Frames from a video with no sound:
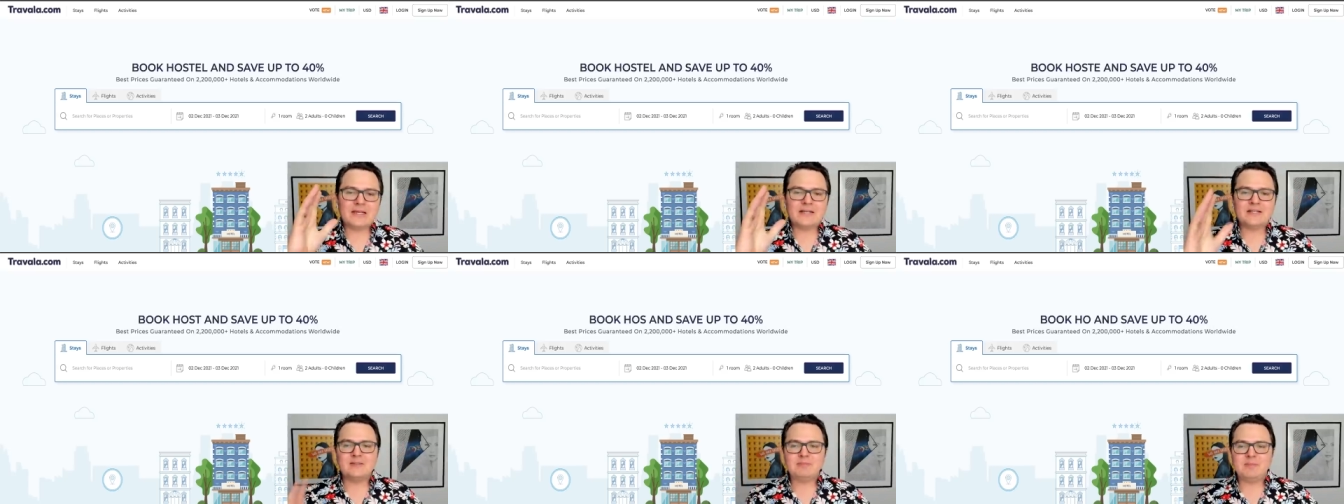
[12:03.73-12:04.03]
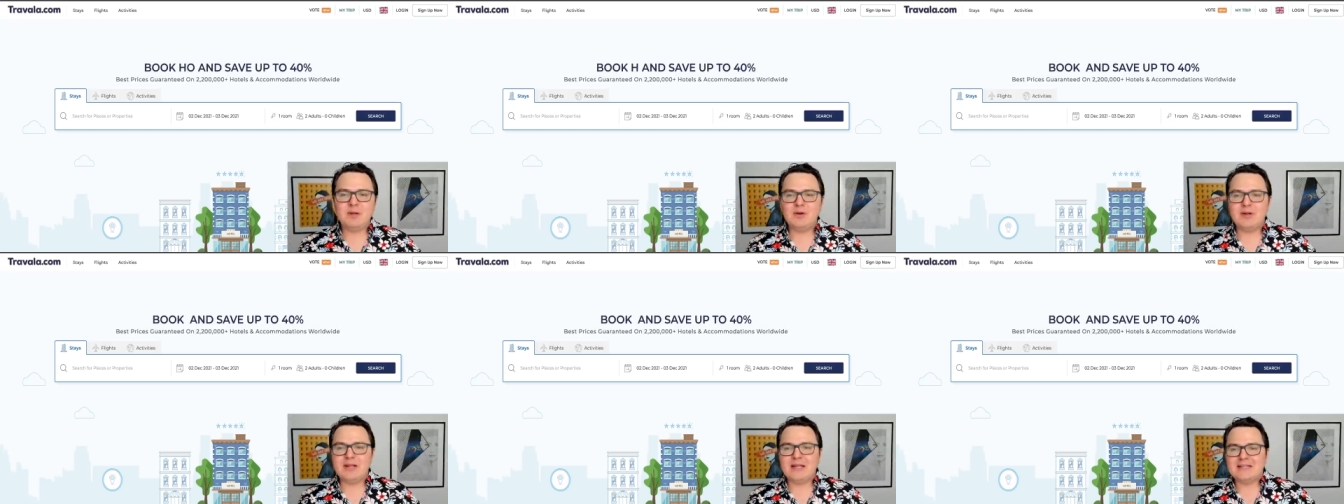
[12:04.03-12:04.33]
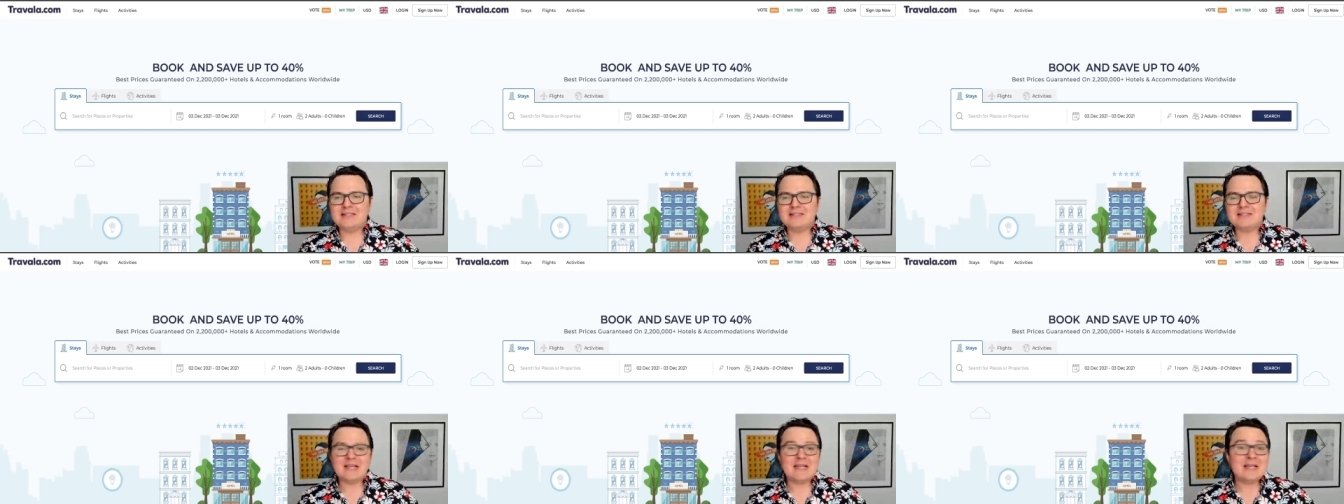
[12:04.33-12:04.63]

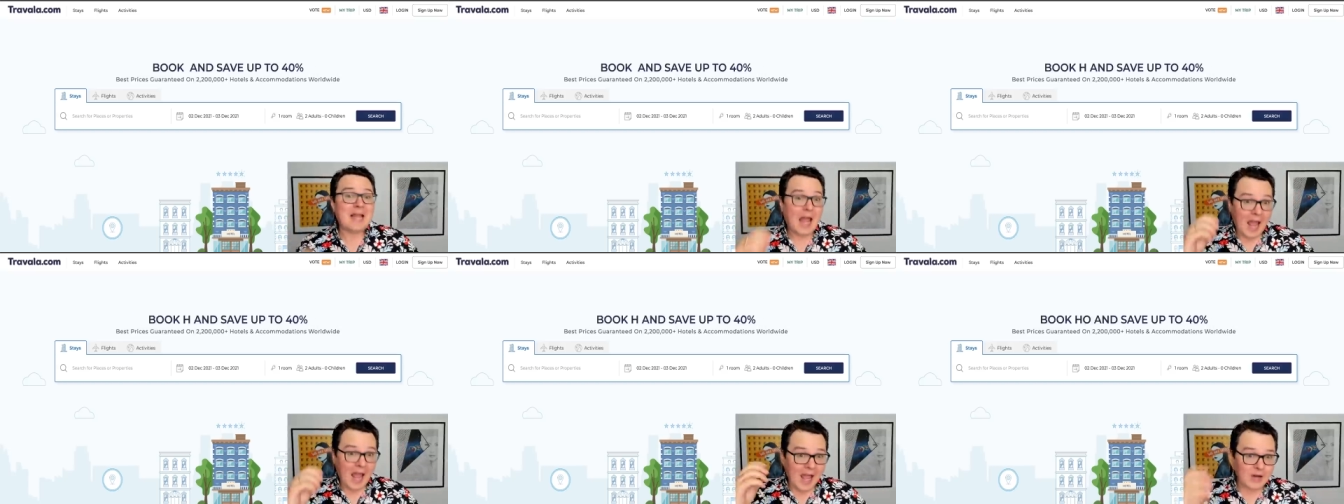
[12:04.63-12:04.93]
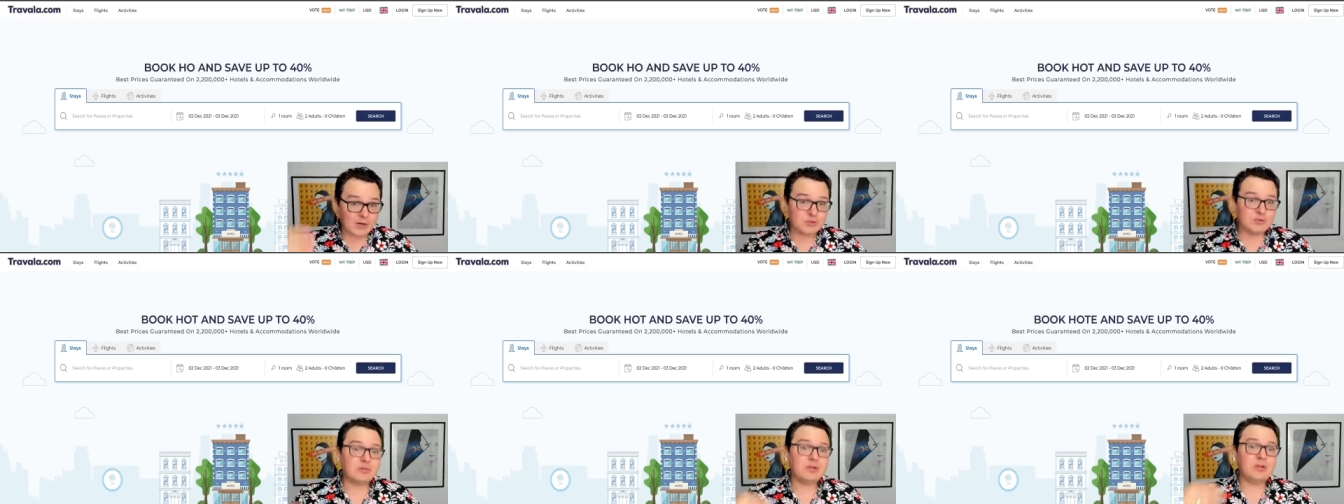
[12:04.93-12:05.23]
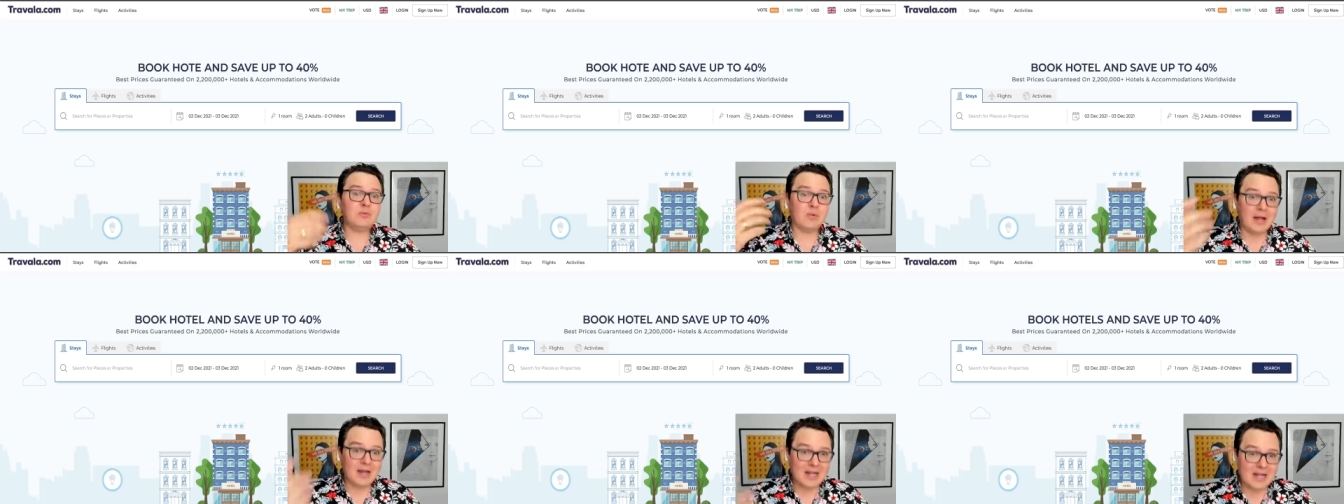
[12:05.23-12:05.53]
experience in
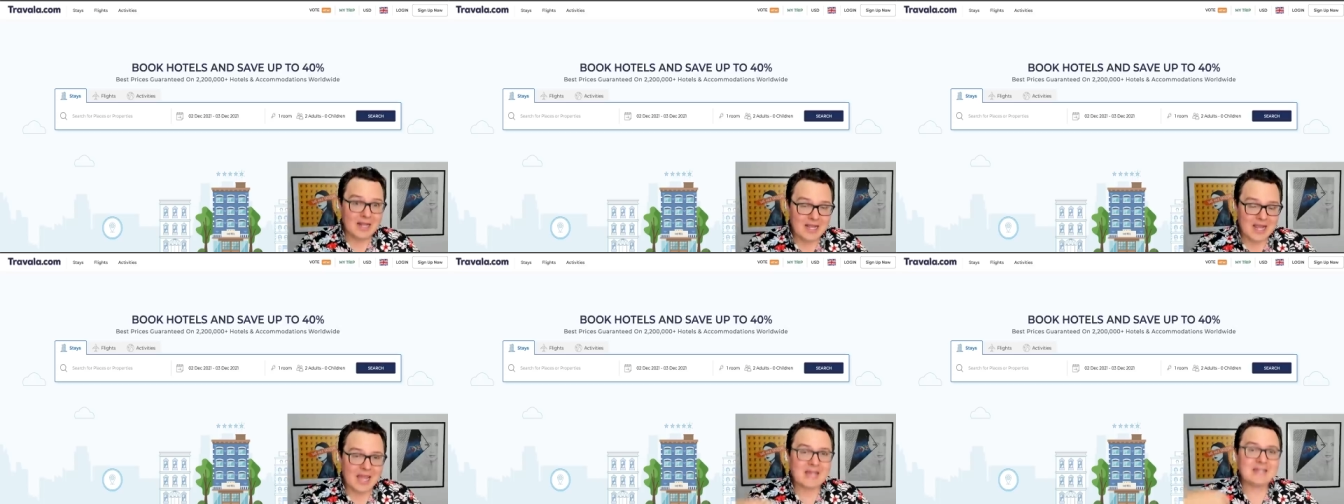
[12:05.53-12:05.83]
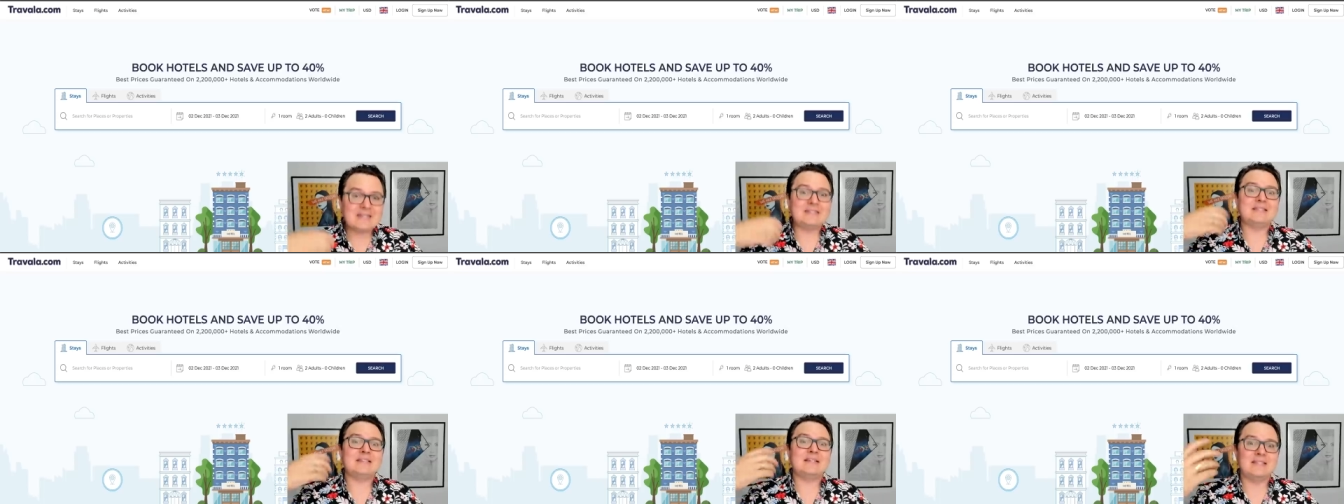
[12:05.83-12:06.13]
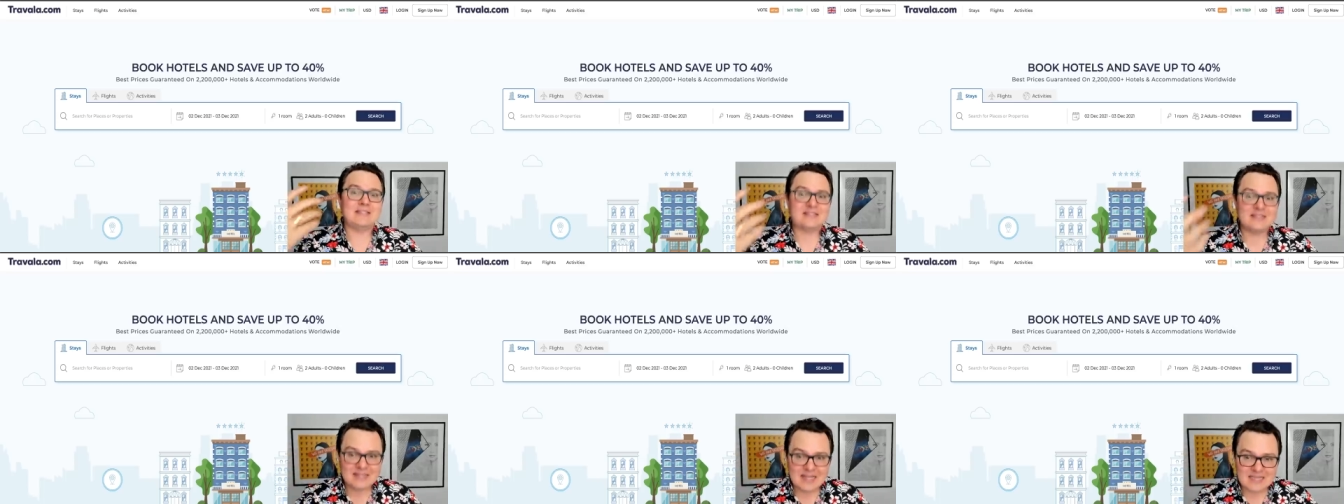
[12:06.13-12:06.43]
actually running a
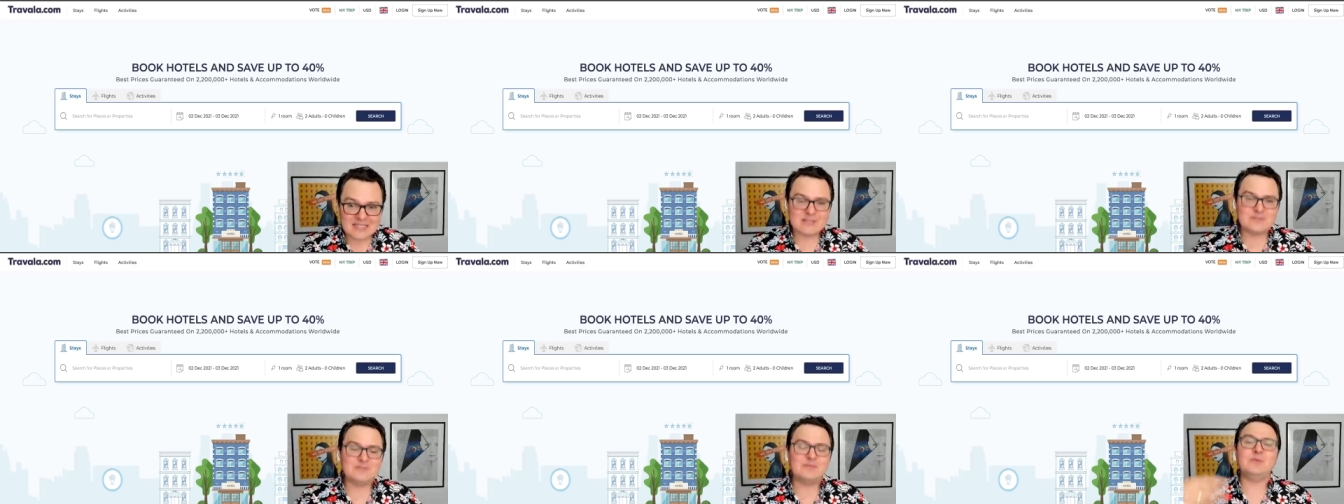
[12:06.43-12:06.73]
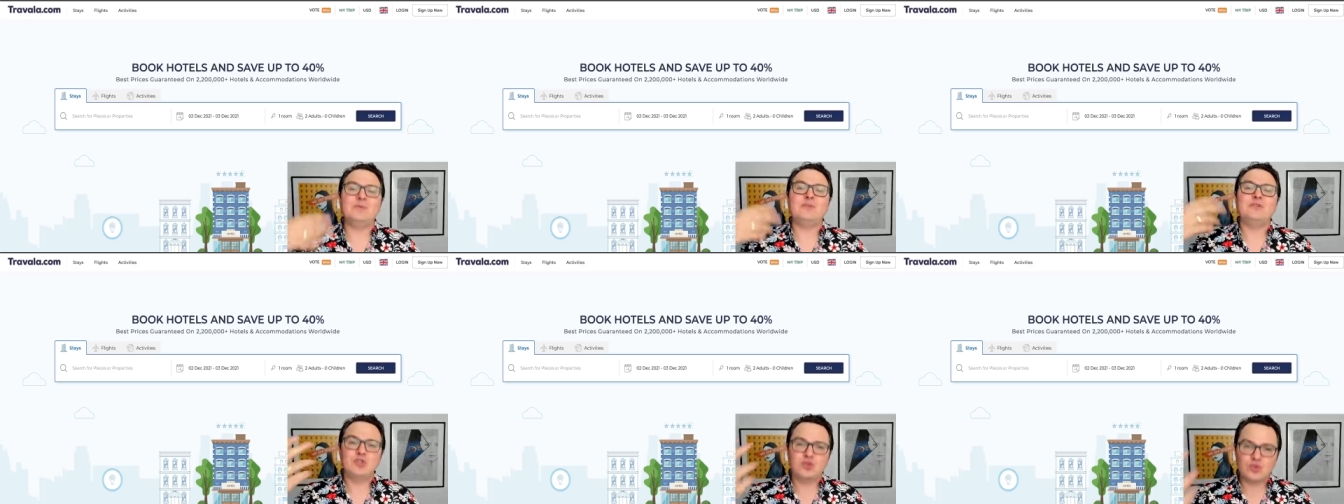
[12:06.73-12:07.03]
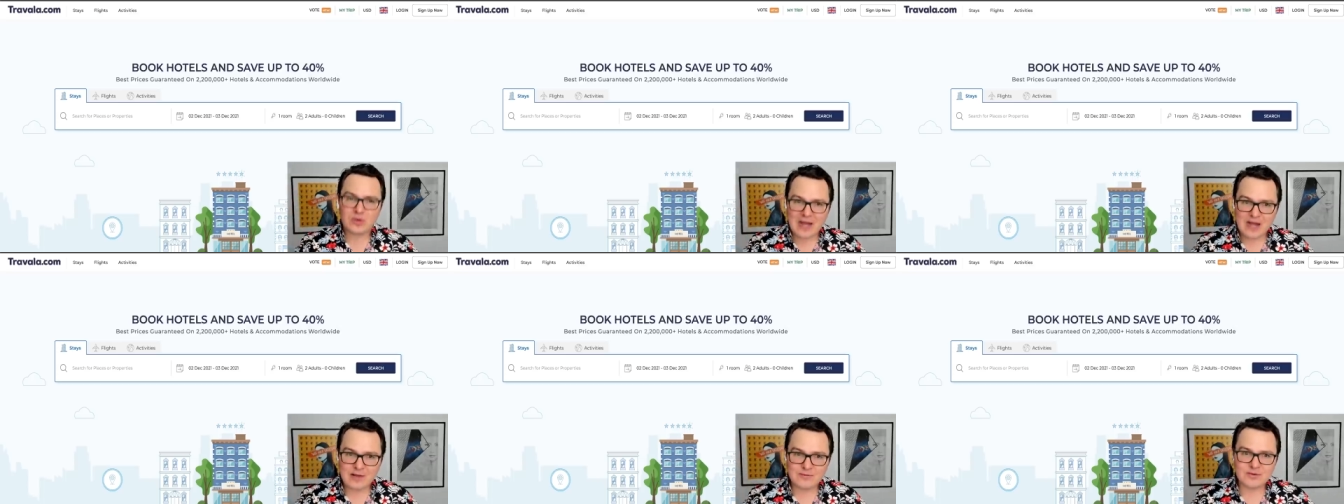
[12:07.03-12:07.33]
successful
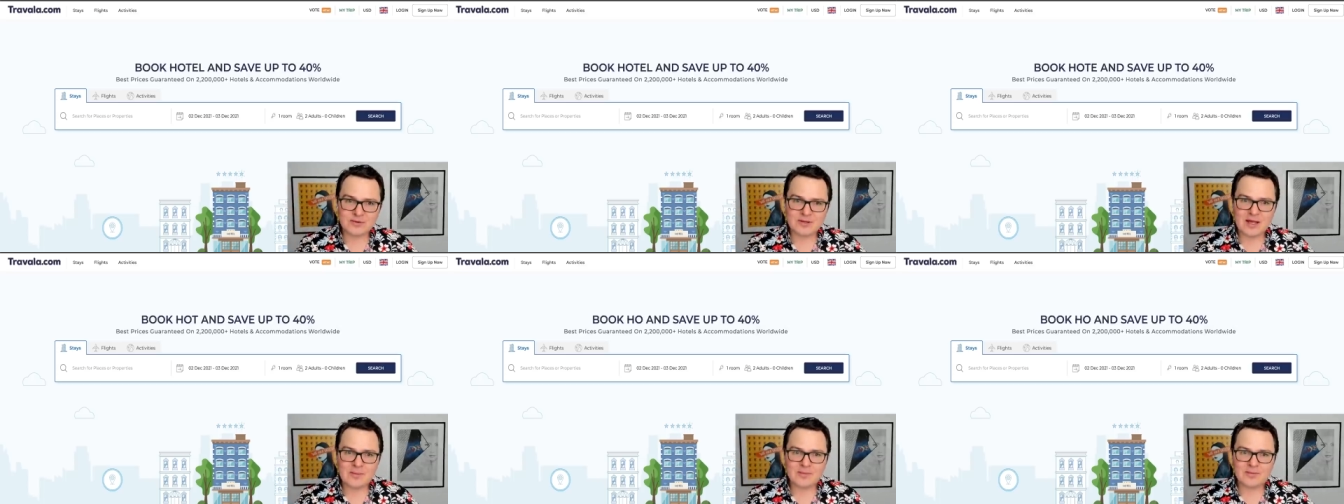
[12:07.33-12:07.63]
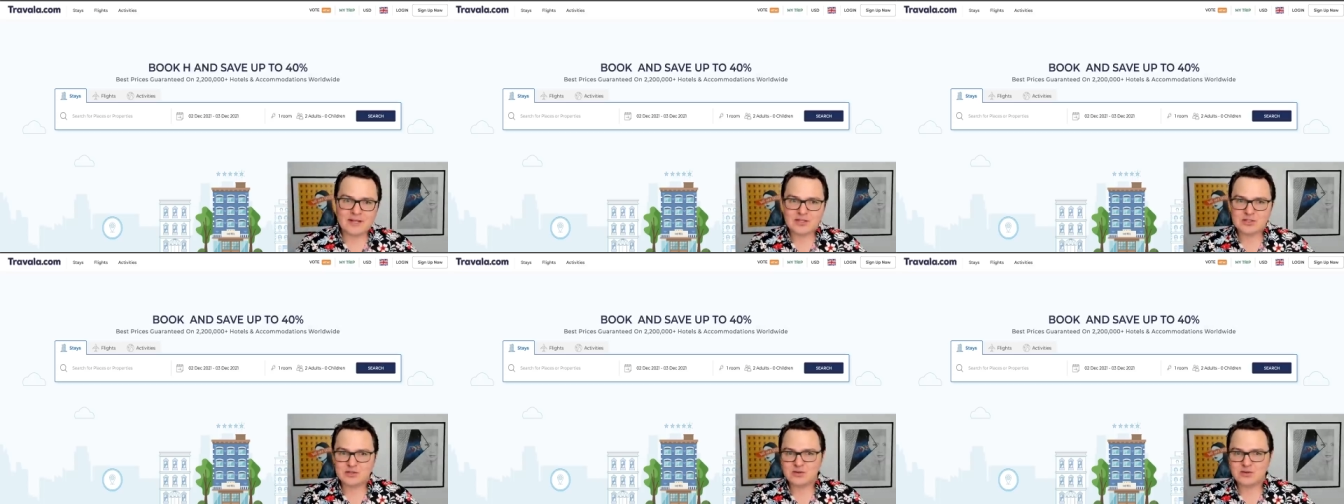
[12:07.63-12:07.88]
travel company.